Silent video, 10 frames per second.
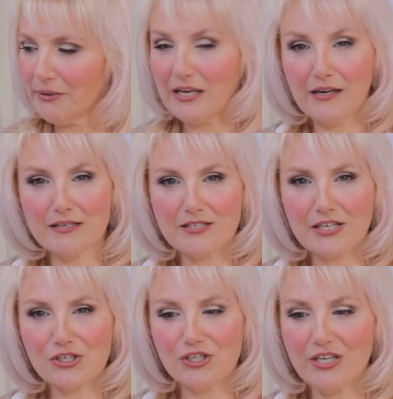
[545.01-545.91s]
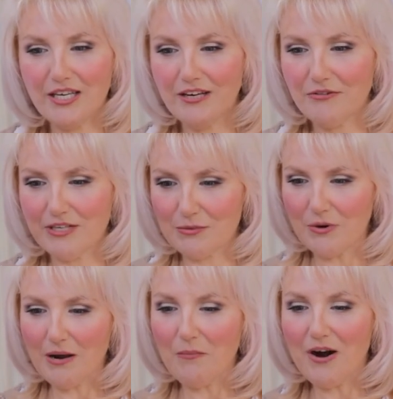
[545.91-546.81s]
beginning section here is
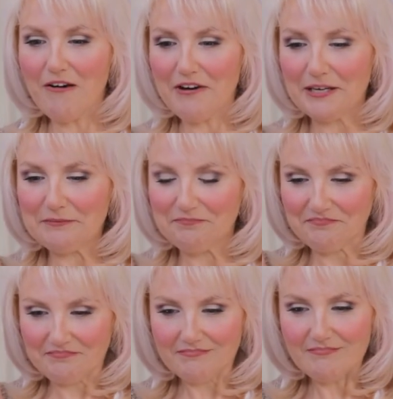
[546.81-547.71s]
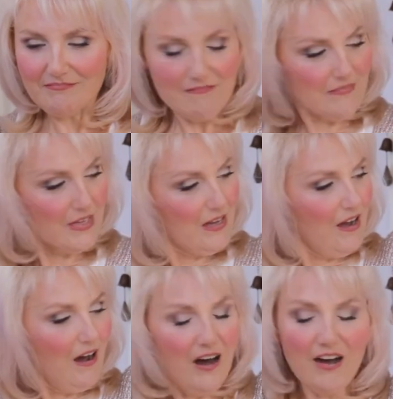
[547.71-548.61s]
what I'm wearing.
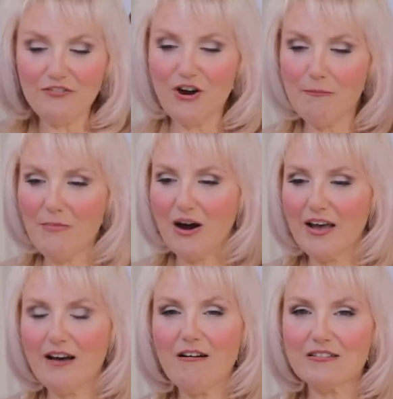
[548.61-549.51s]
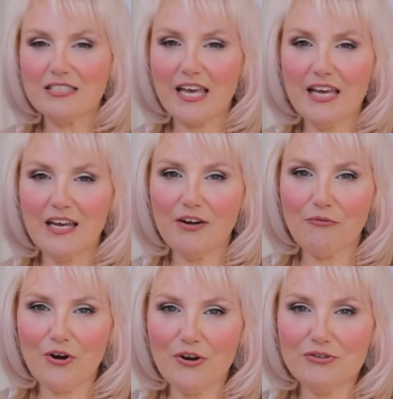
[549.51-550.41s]
I've got my Oaxacan
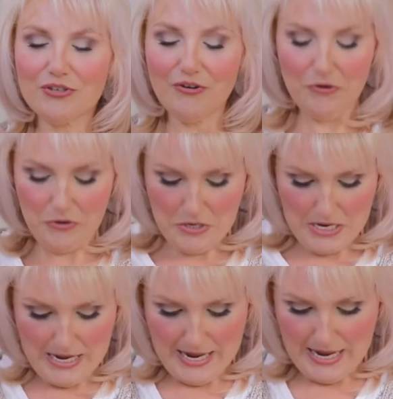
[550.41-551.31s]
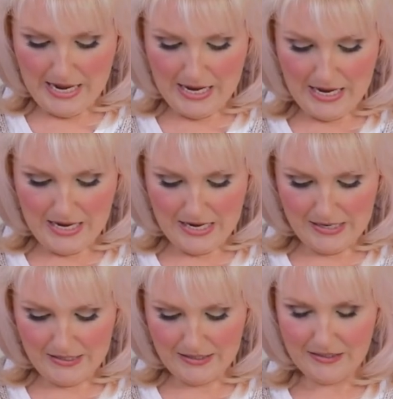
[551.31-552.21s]
Rose on,
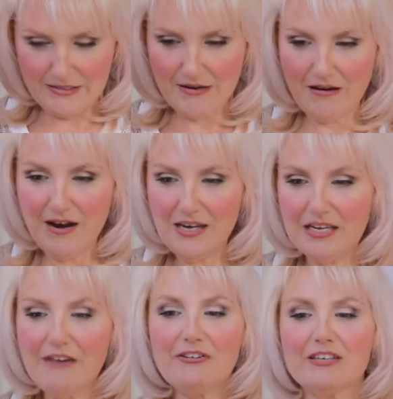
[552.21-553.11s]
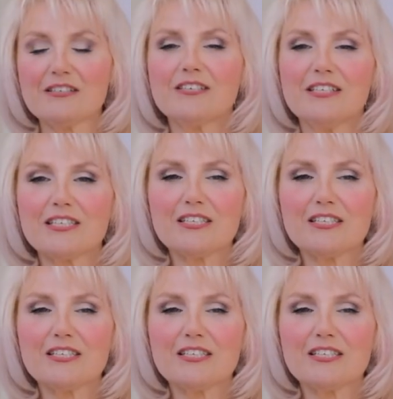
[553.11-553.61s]
and I love it.